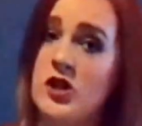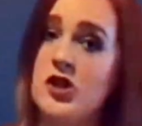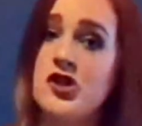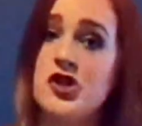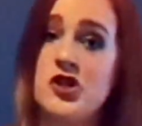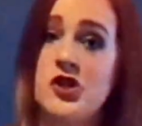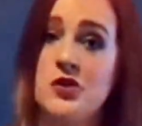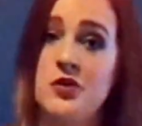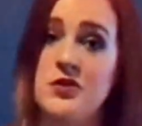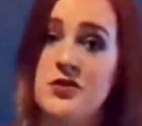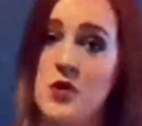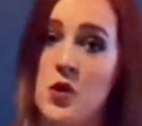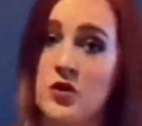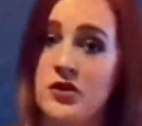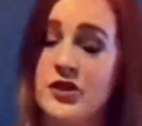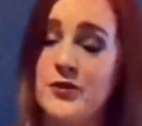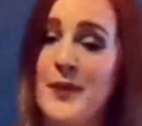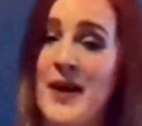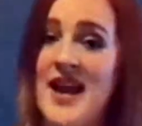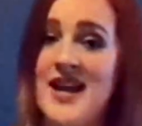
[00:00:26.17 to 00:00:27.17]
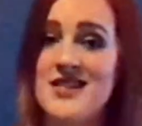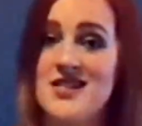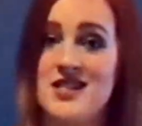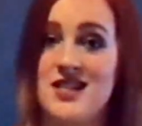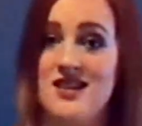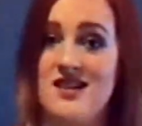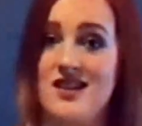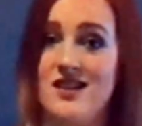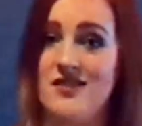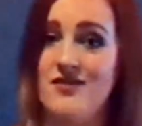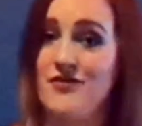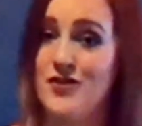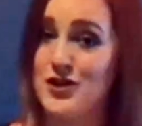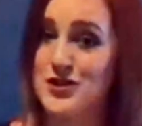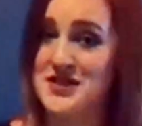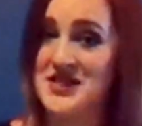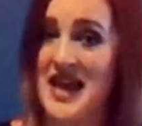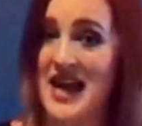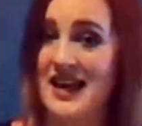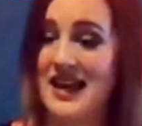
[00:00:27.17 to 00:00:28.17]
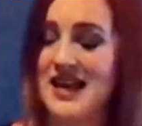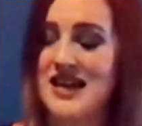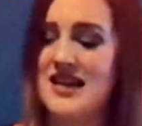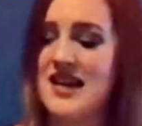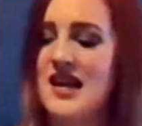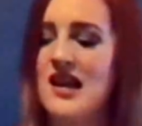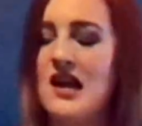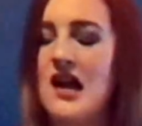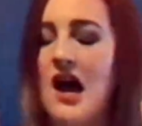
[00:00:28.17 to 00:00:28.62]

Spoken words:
shoes, hold your pants on for a second.